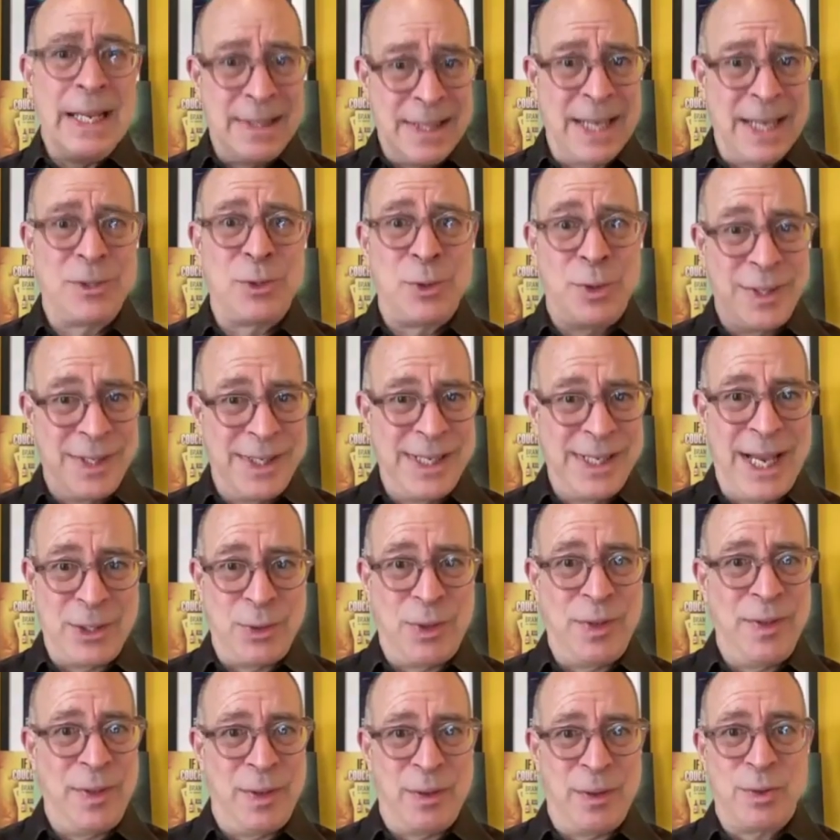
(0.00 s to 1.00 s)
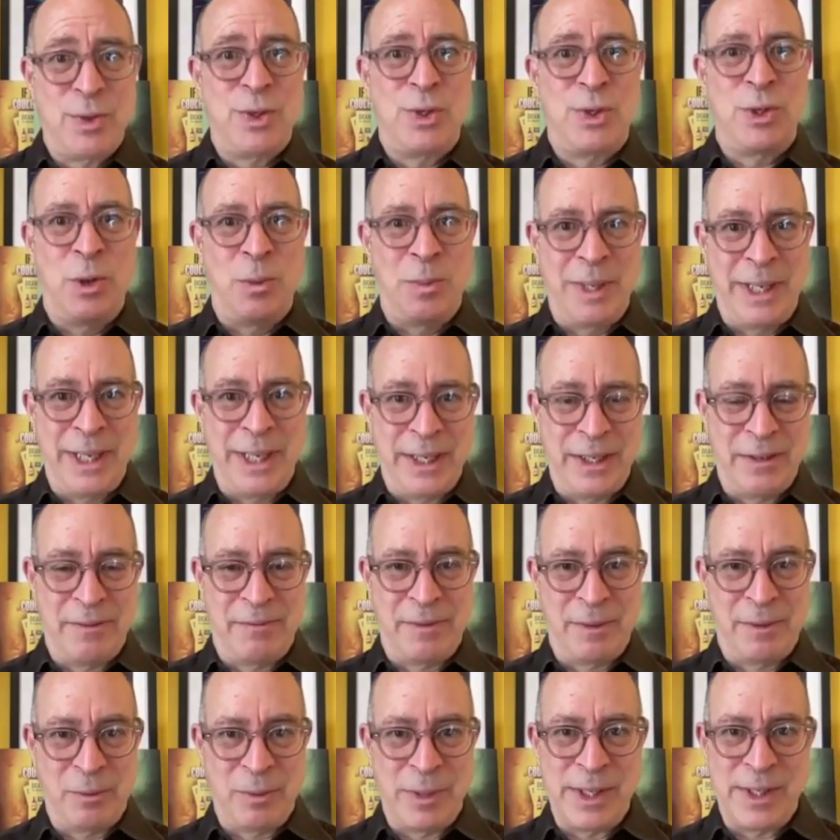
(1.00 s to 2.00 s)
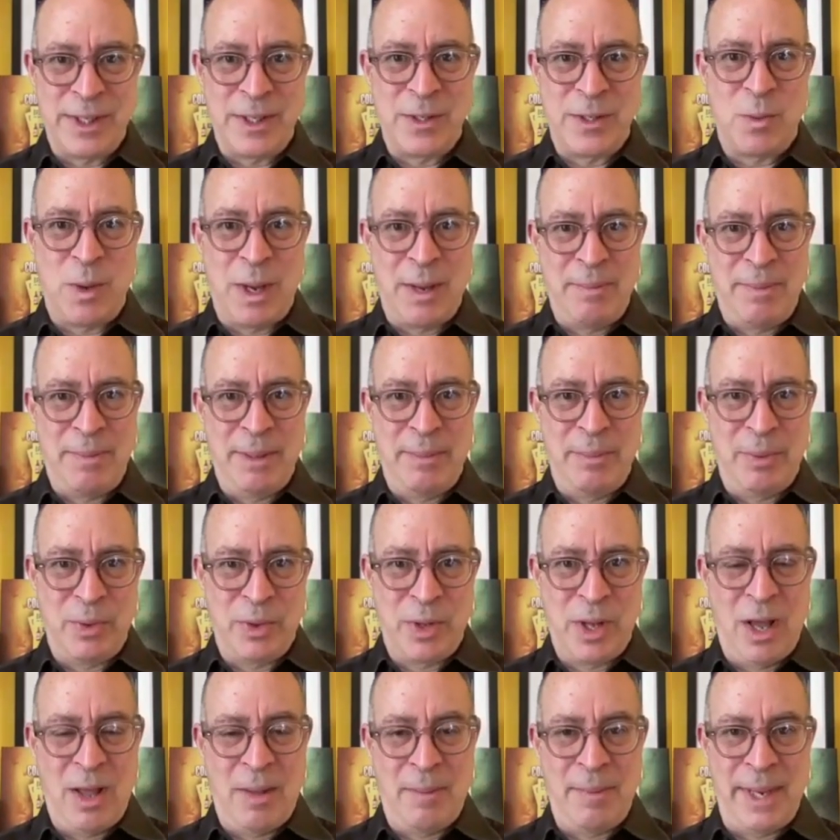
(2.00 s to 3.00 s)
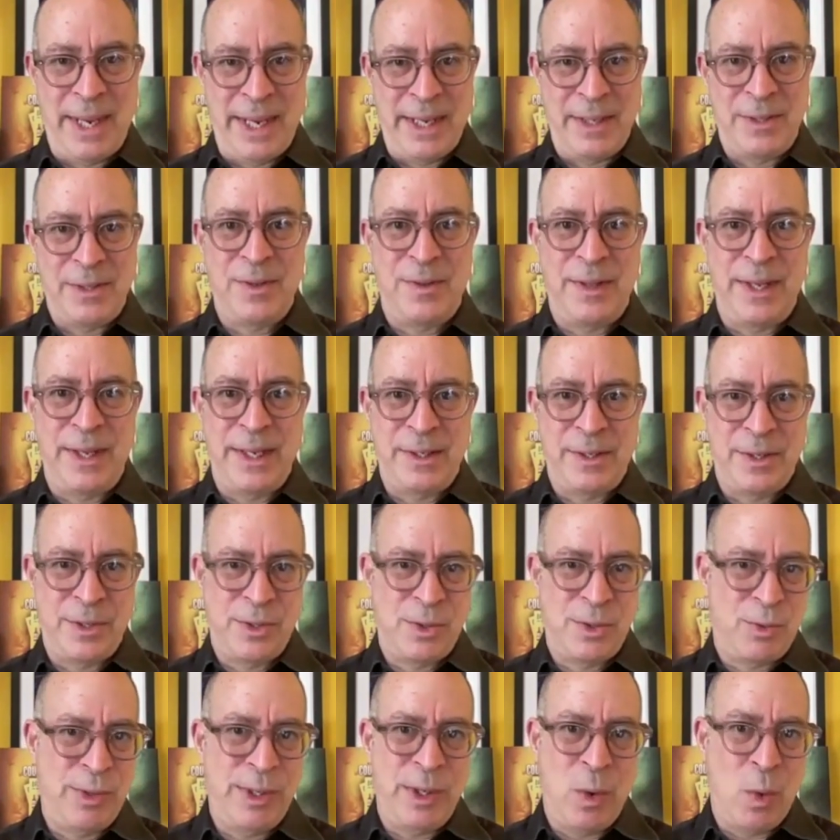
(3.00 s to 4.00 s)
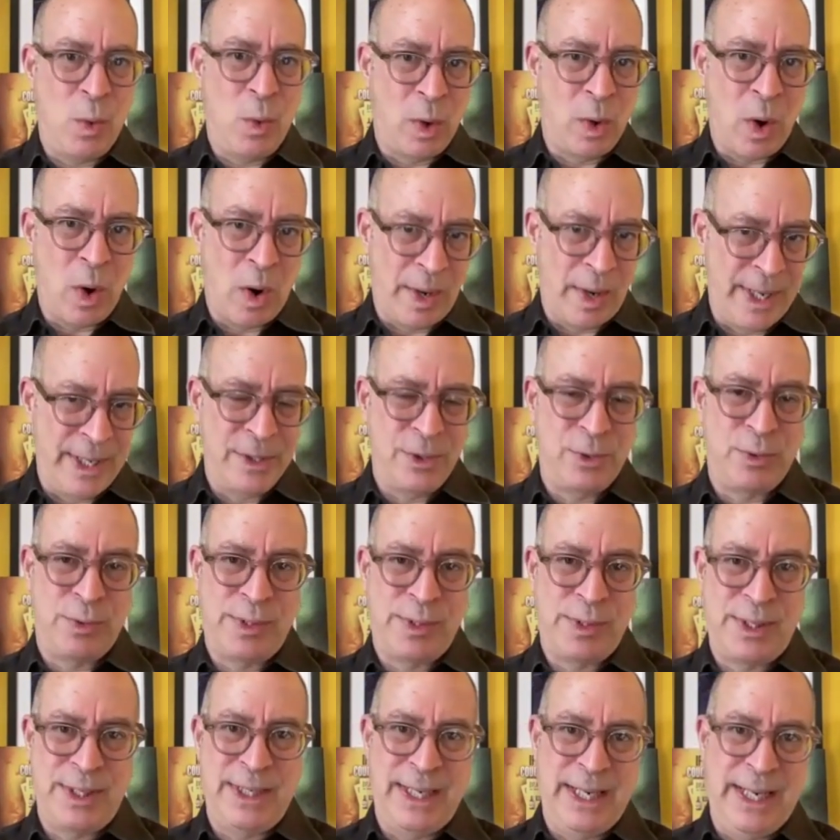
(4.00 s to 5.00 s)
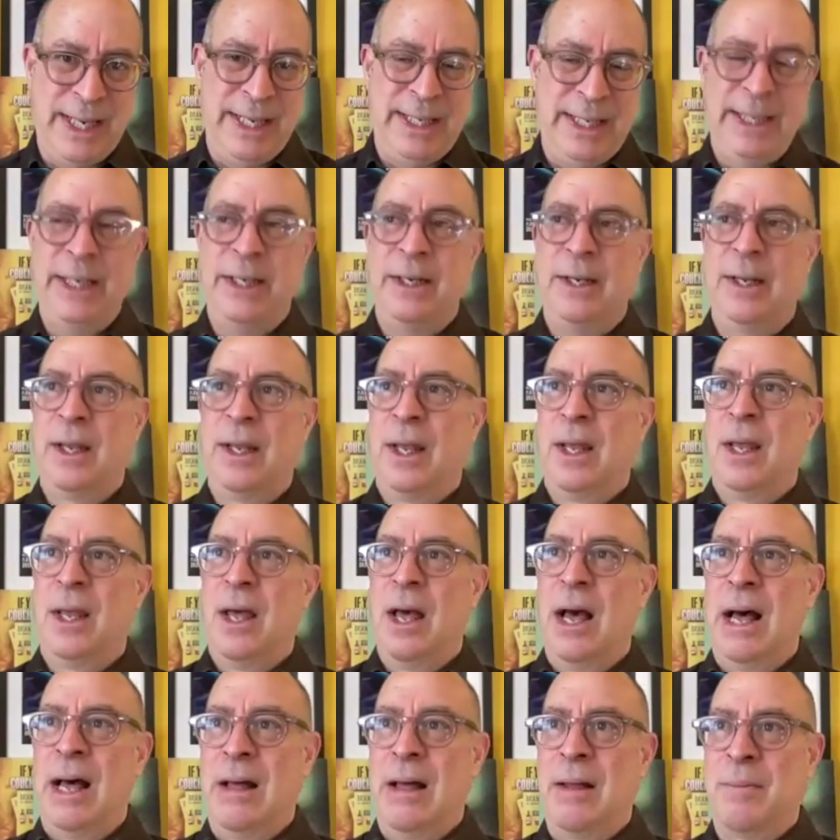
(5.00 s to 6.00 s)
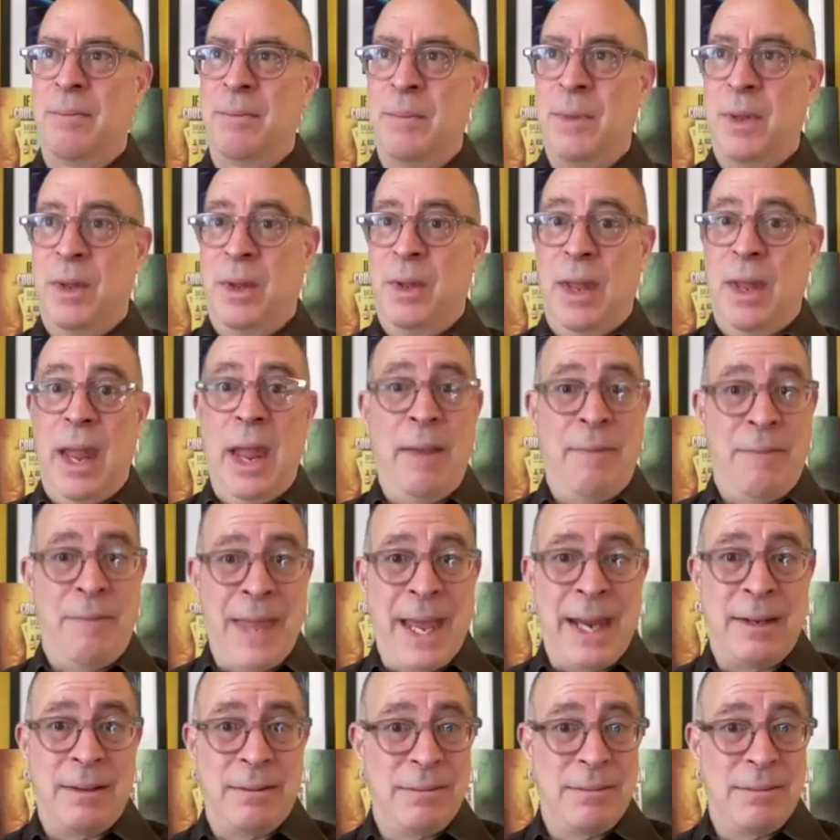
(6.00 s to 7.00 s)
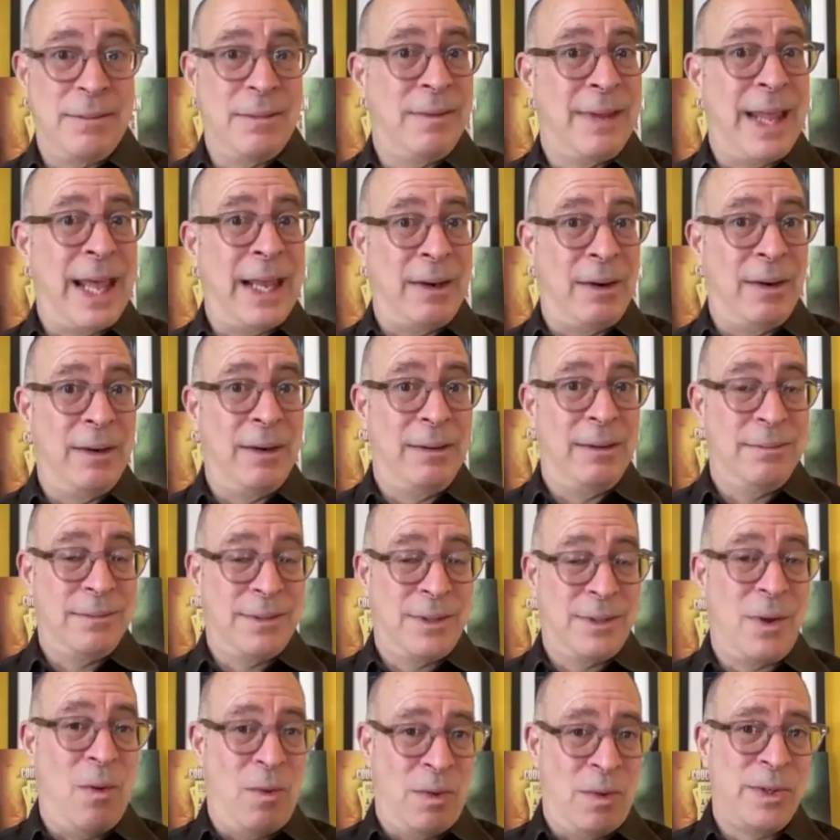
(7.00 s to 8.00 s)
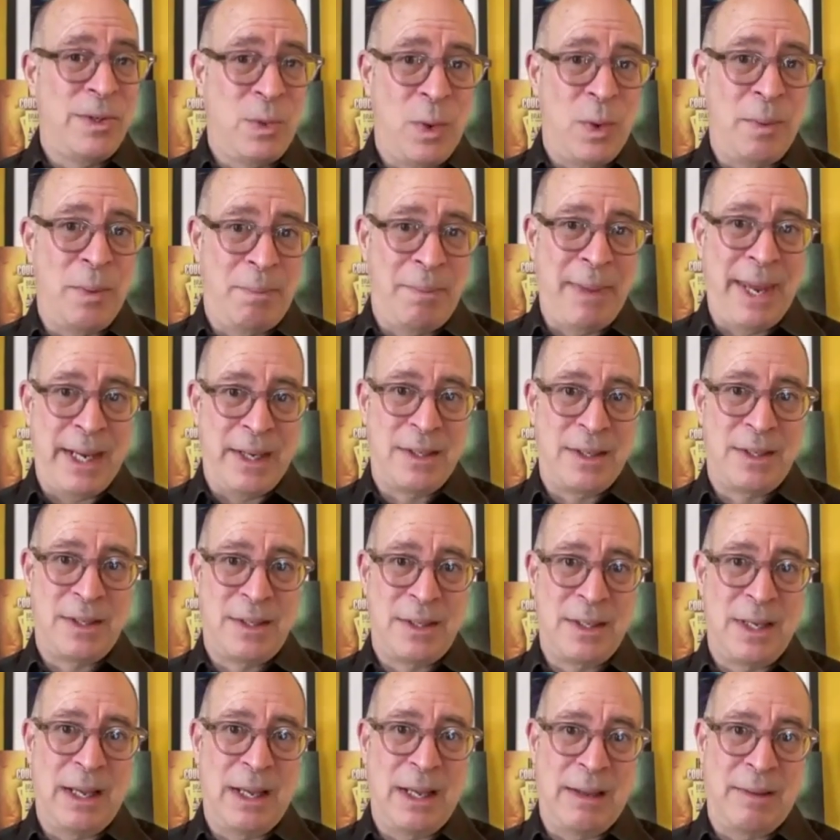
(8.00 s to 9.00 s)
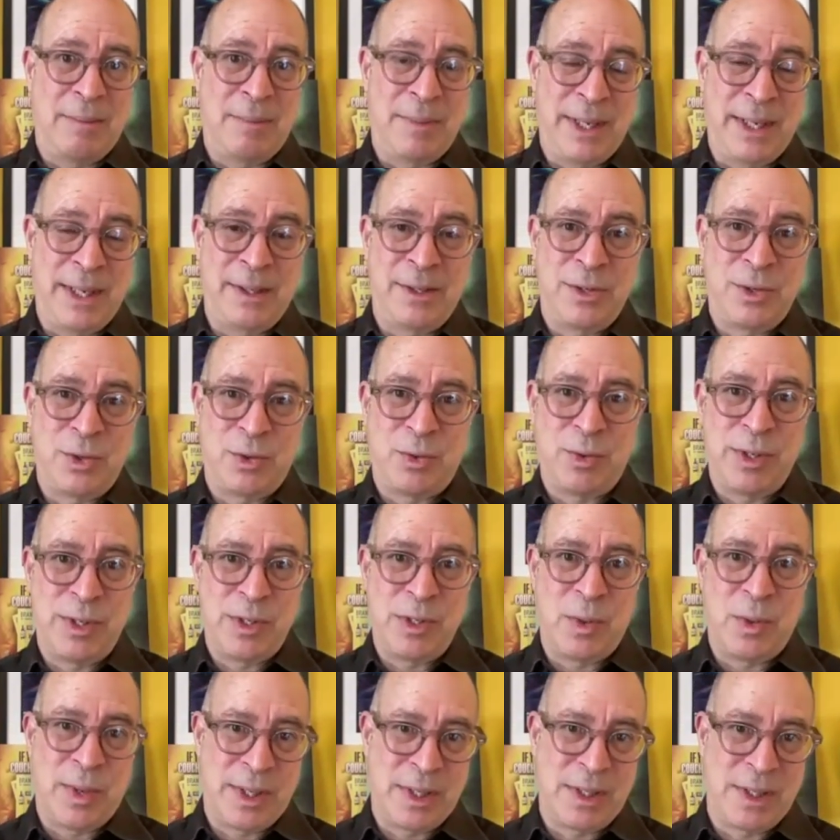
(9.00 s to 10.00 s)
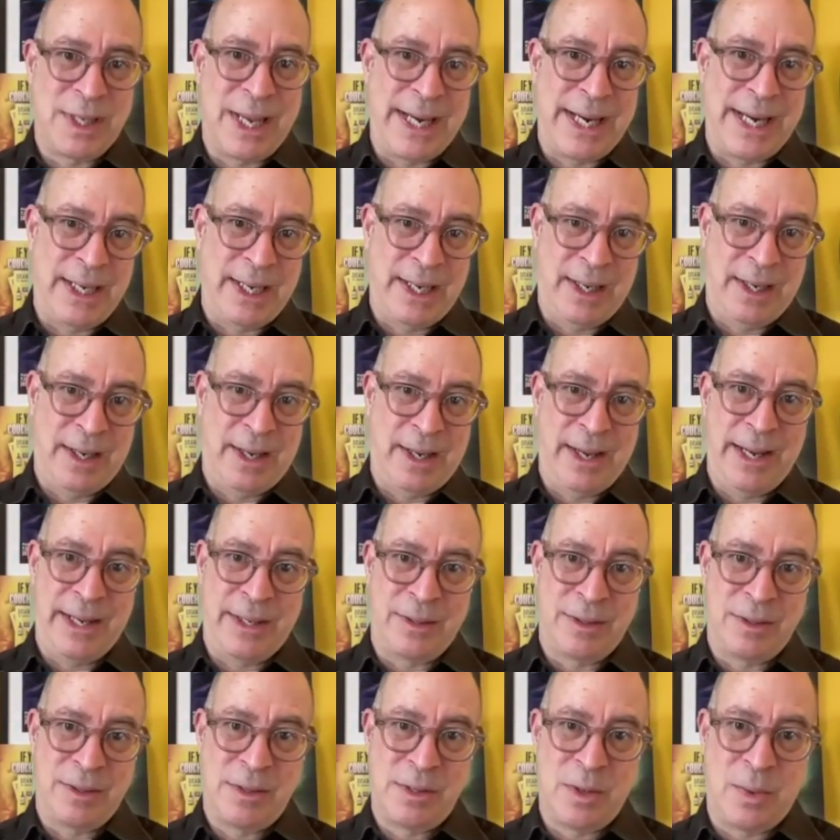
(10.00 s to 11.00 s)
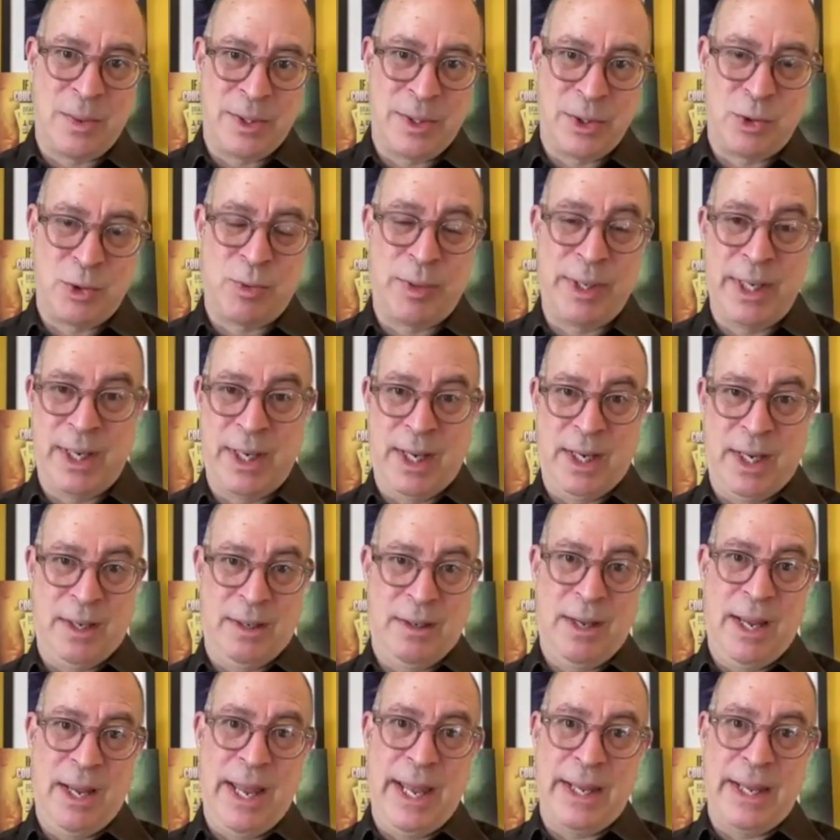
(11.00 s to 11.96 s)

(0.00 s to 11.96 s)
Et cetera, et cetera. There's so many different reasons why people come into the industry or are interested in it. And that's also what makes the industry so exciting and so intriguing.